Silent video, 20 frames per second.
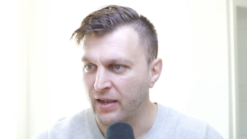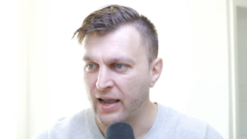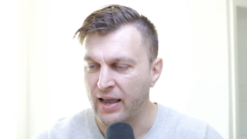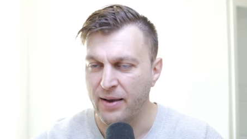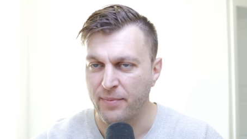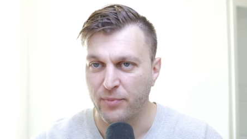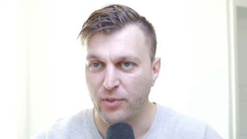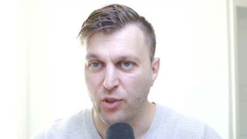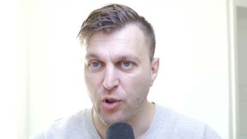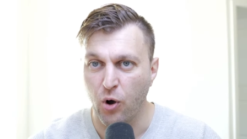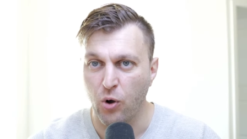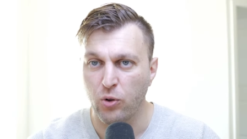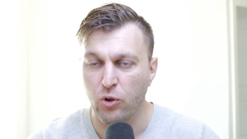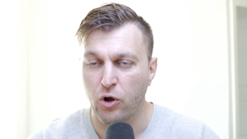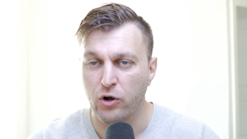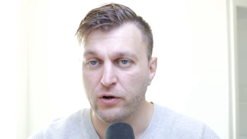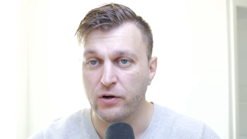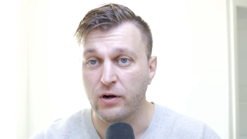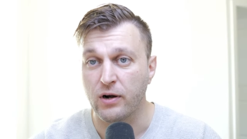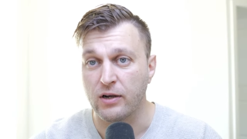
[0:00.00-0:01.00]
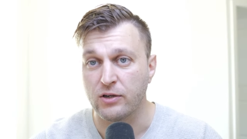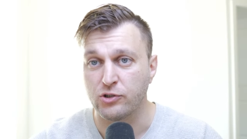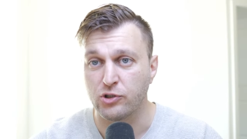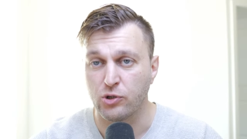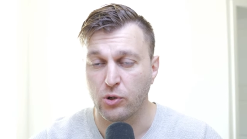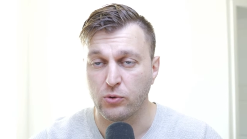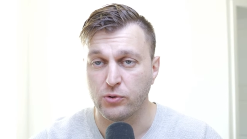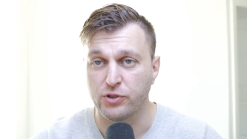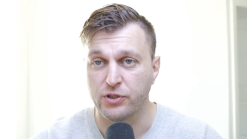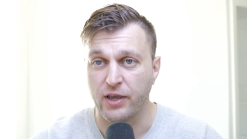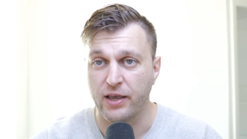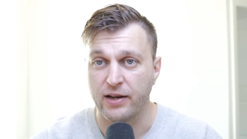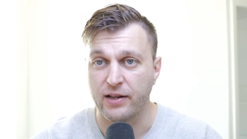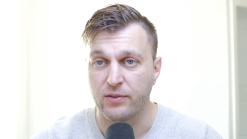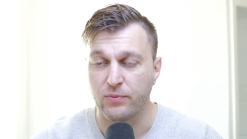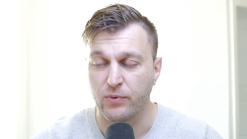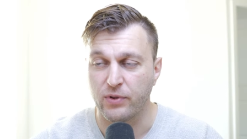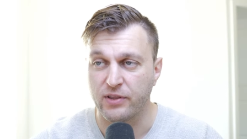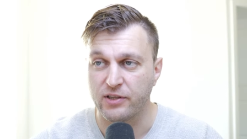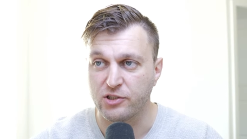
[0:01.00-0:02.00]
I am no longer
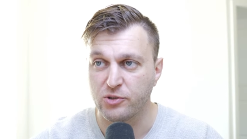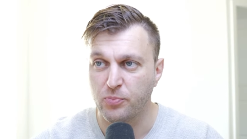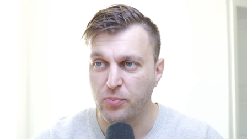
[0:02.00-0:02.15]
associated with this